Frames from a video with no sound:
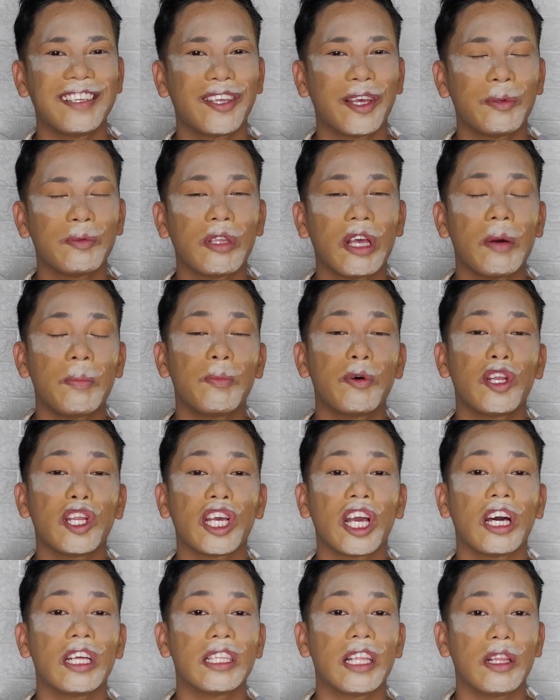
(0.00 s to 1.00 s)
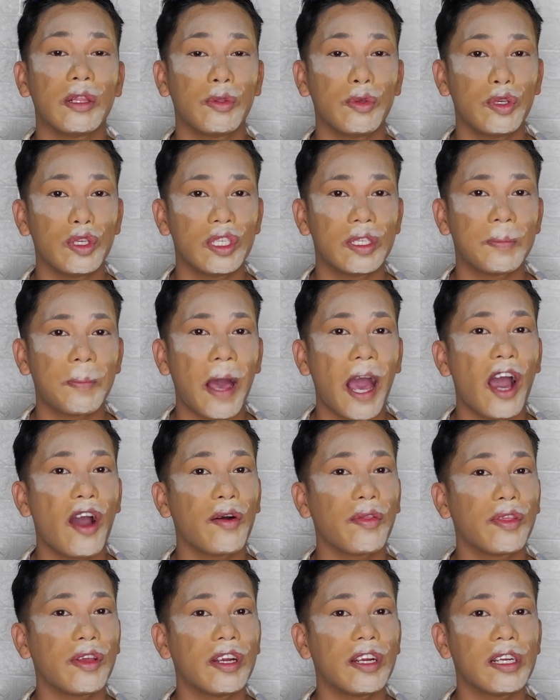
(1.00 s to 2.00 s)
I'm done putting on the loose
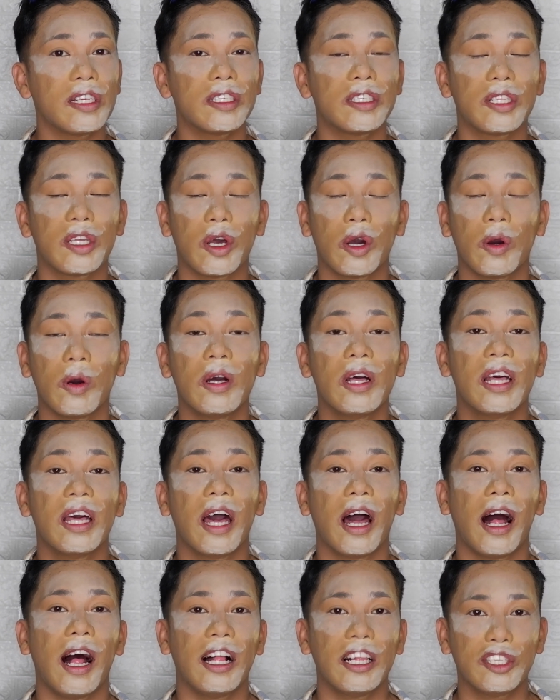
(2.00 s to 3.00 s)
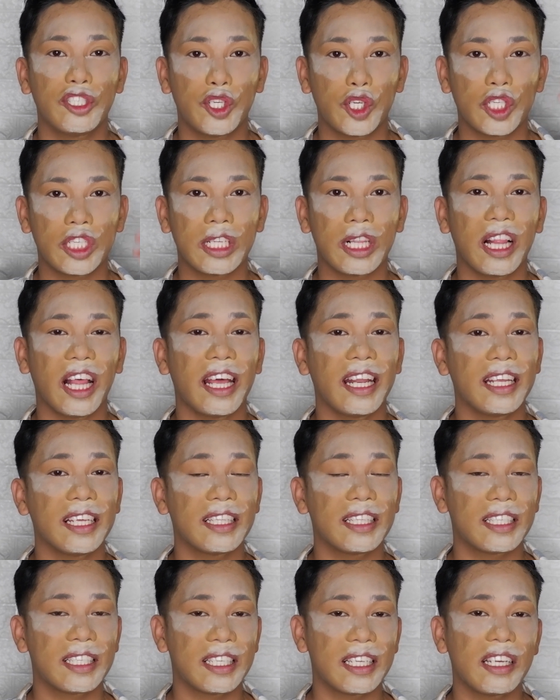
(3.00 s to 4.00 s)
powder, so I'll just let
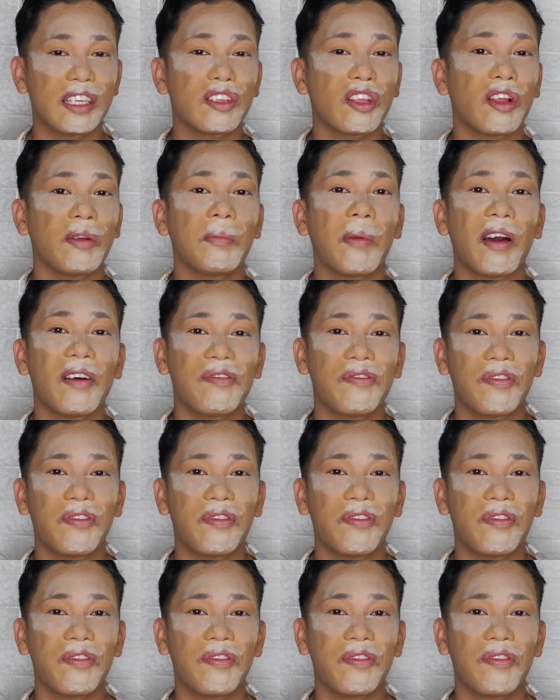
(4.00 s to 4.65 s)
it sit on my